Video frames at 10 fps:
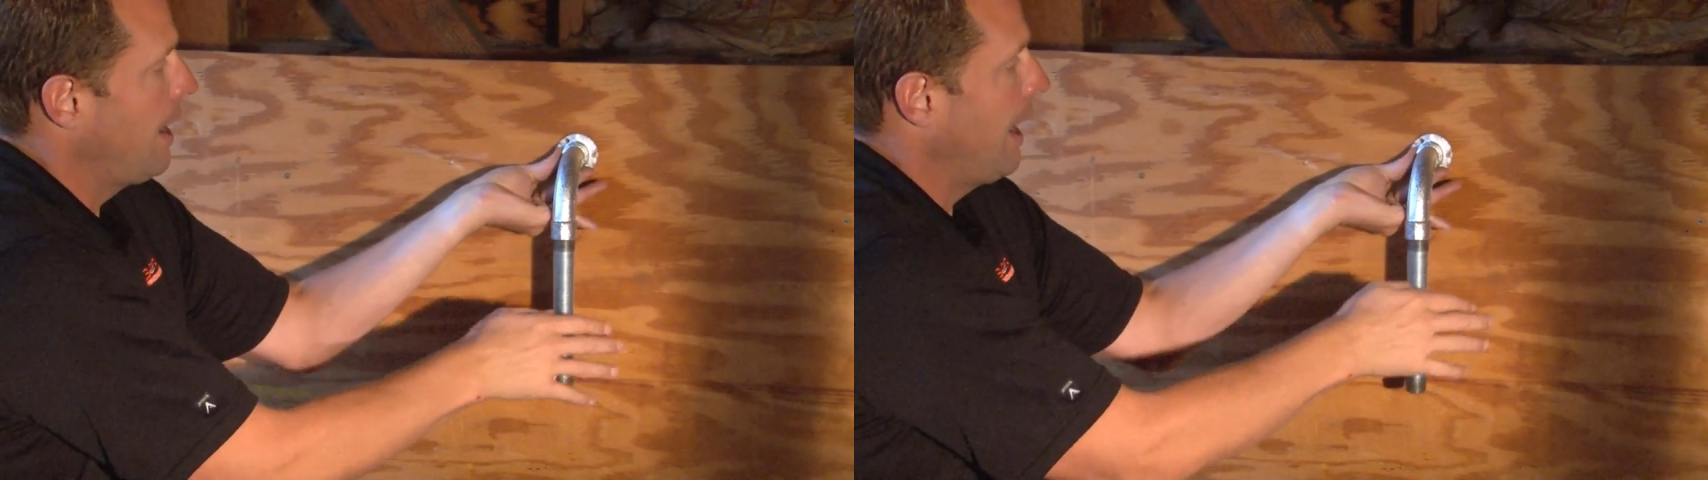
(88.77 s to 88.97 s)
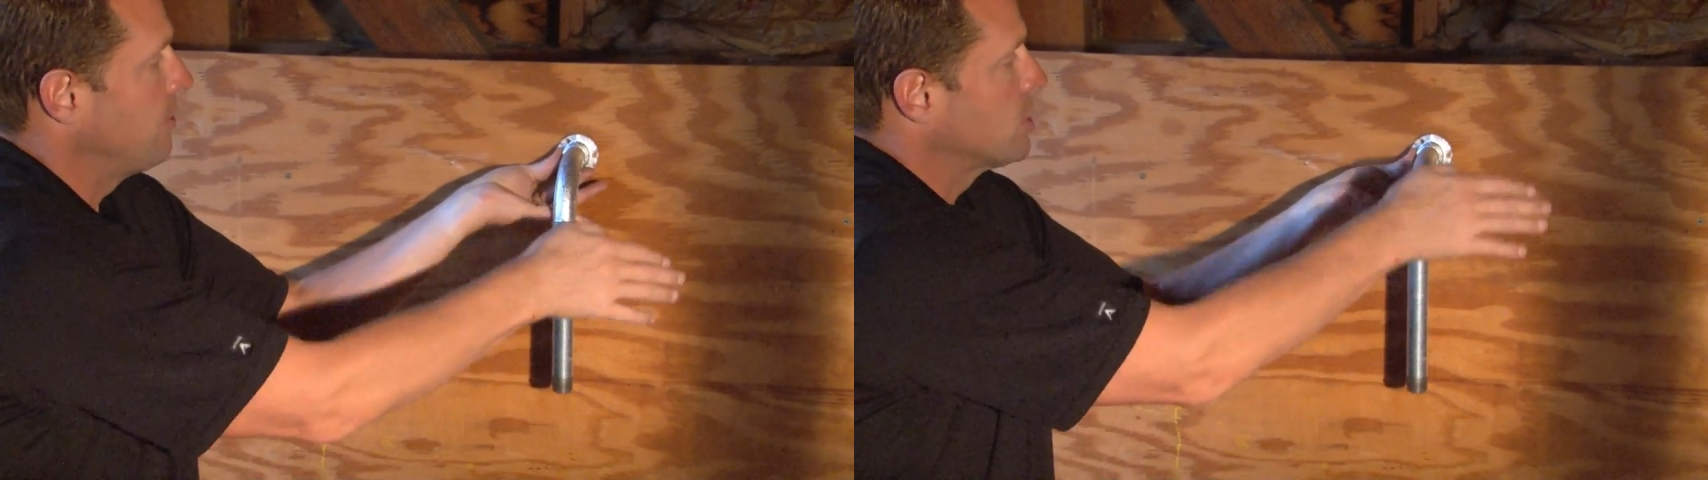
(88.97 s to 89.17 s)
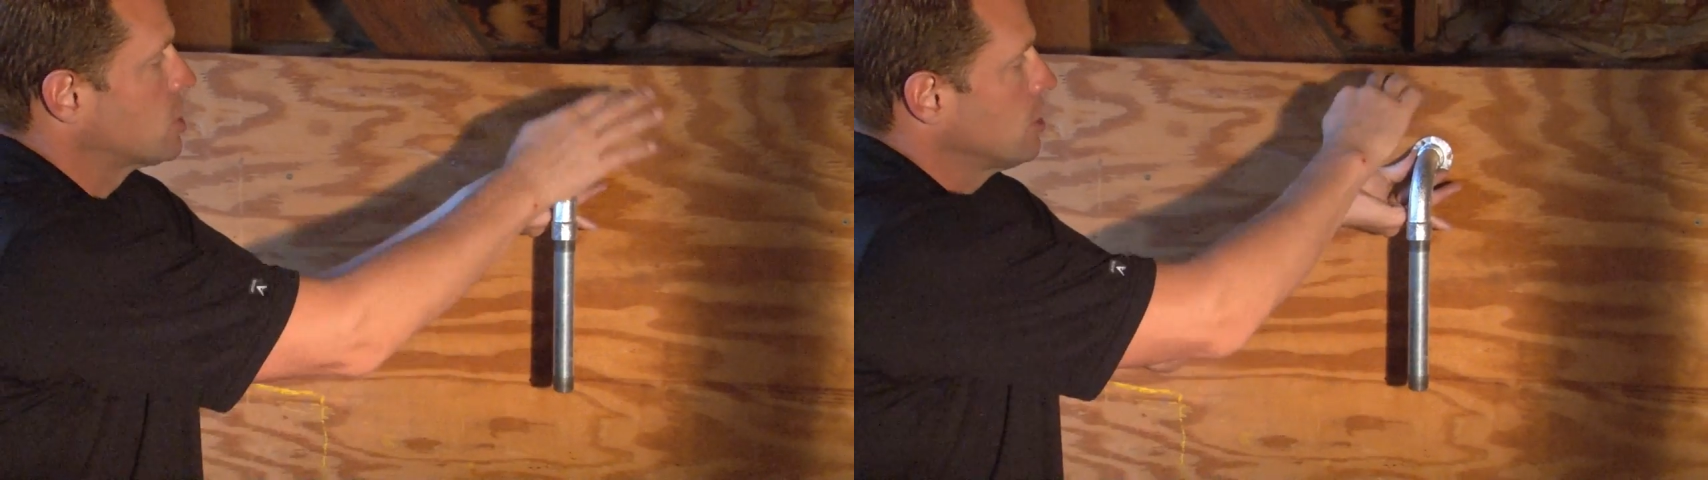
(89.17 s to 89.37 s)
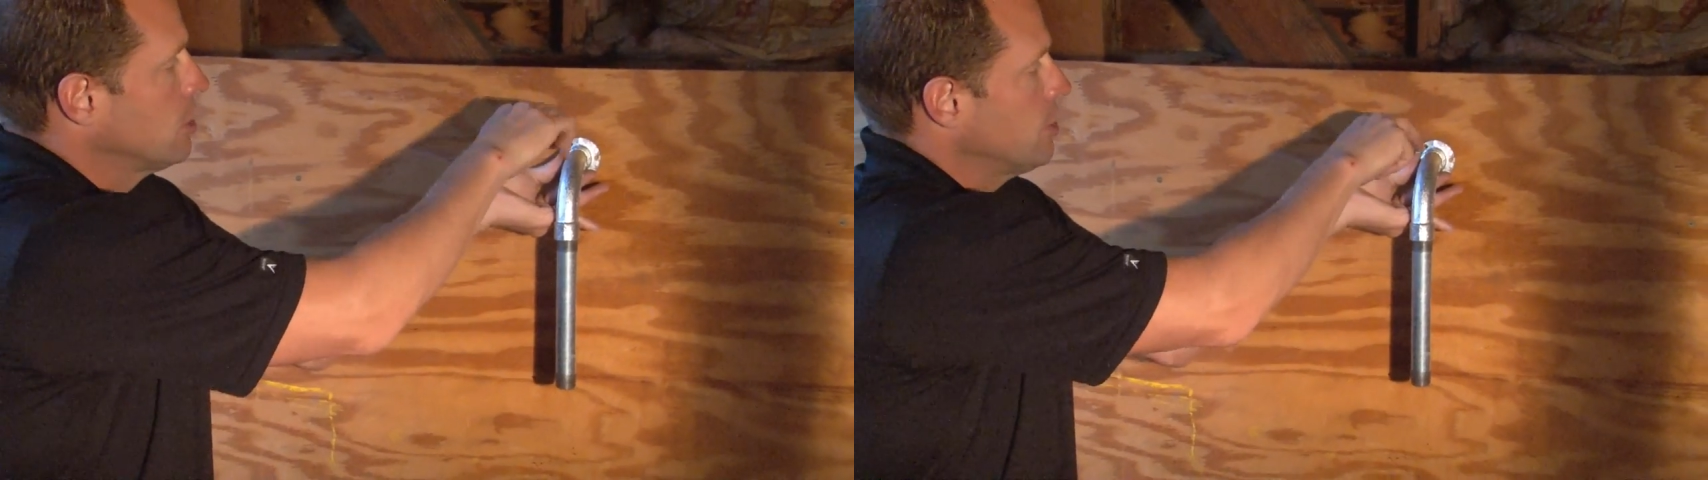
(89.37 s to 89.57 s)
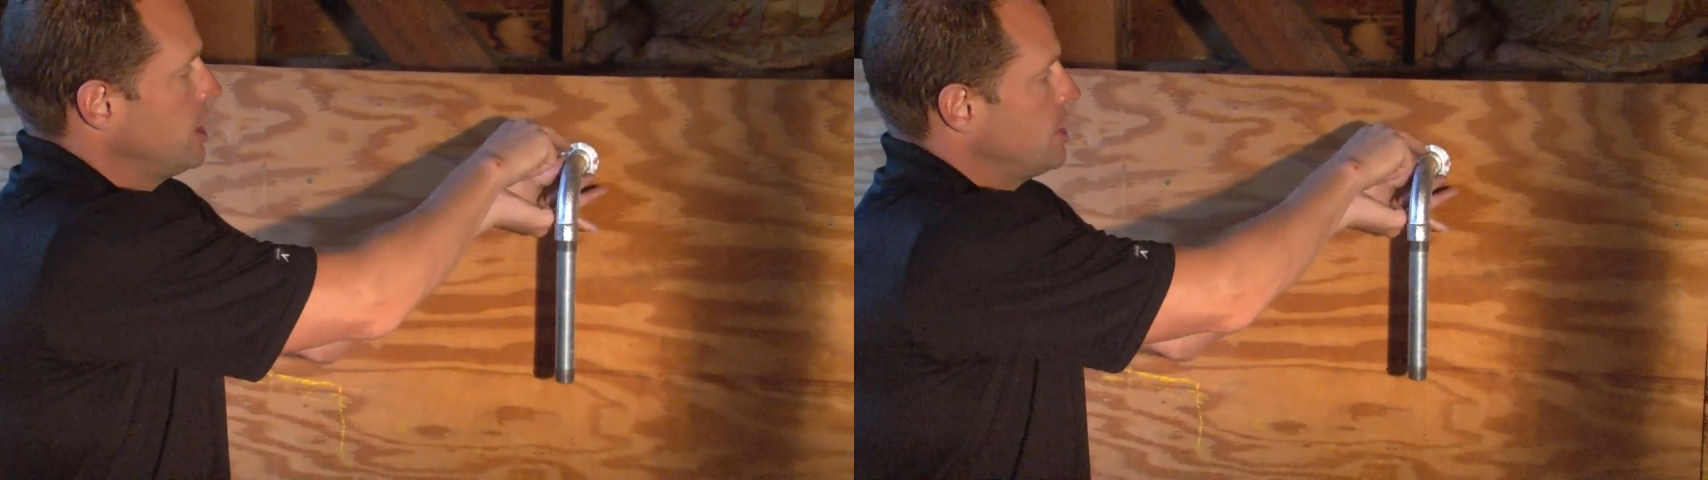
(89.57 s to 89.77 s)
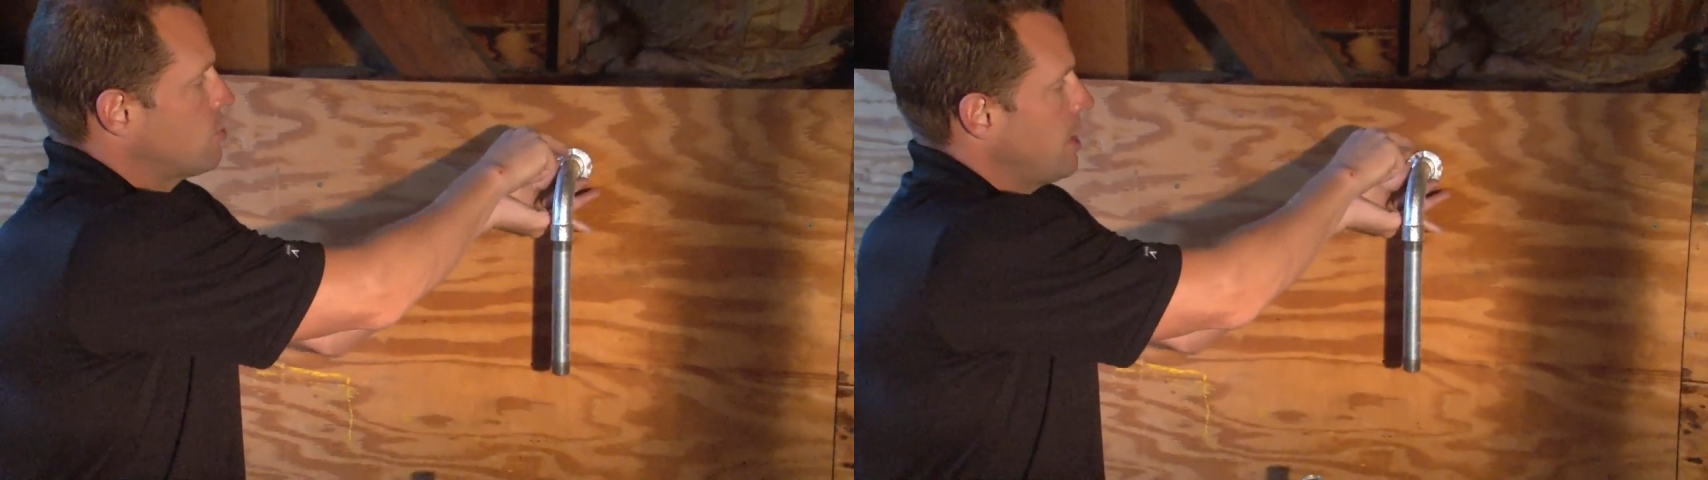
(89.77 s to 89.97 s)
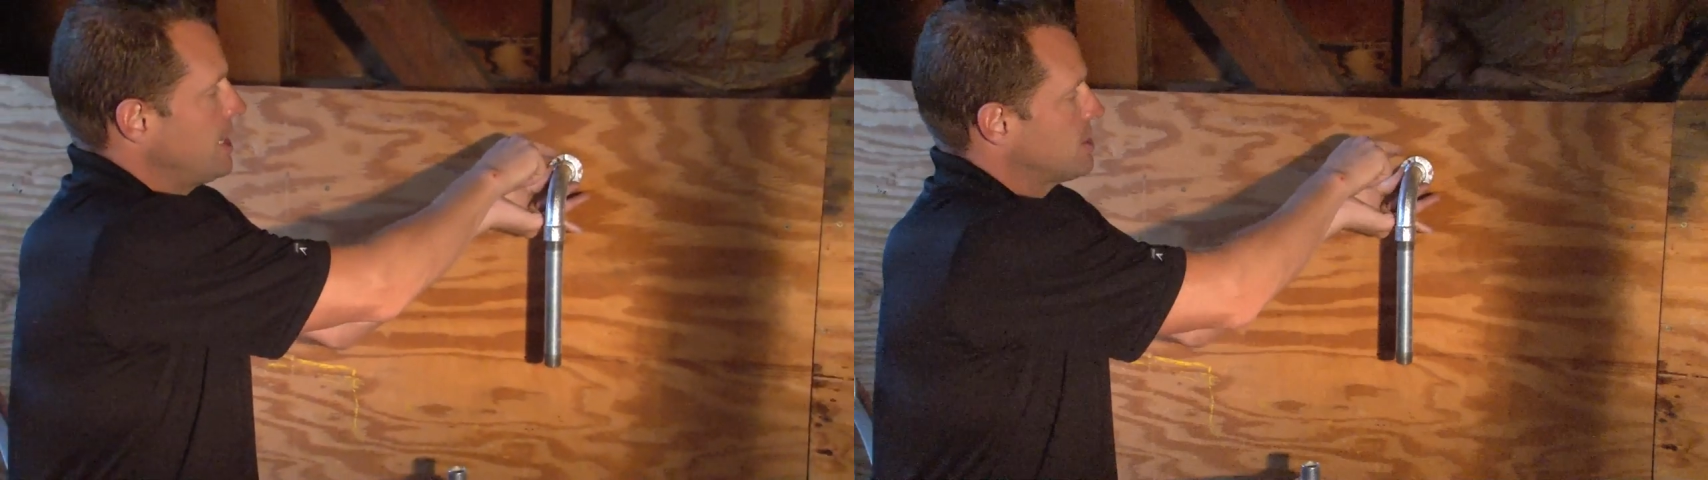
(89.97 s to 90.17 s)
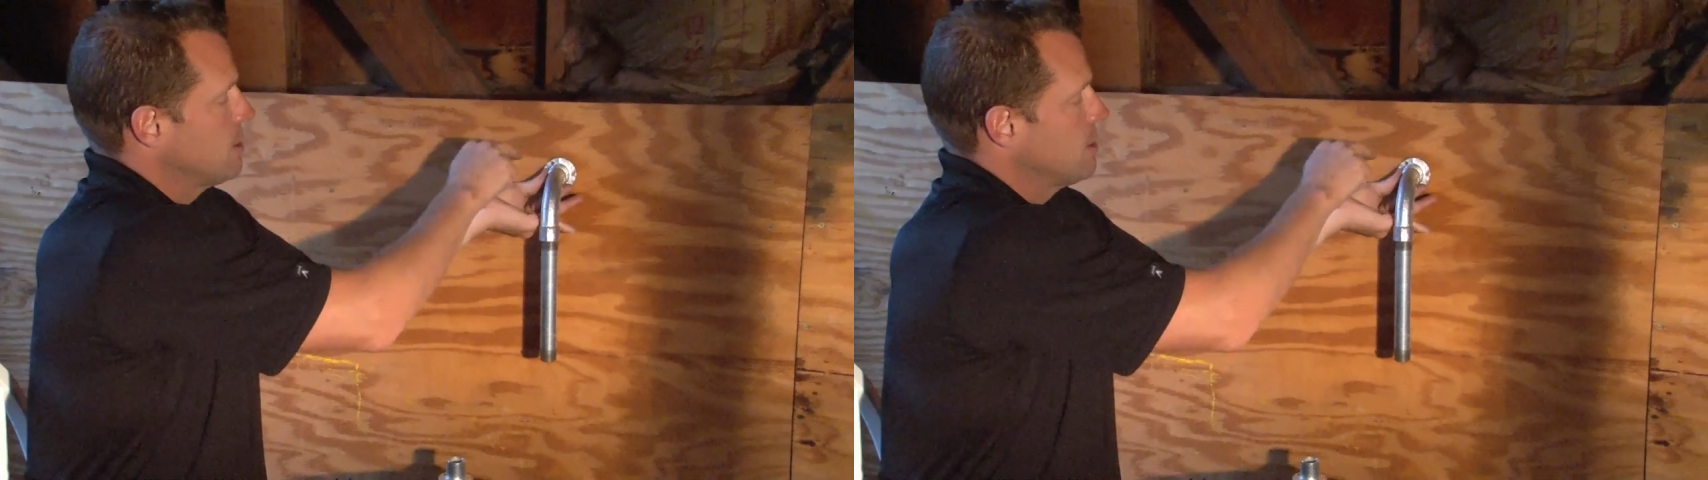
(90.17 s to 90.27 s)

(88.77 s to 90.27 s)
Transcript: and the slurry tries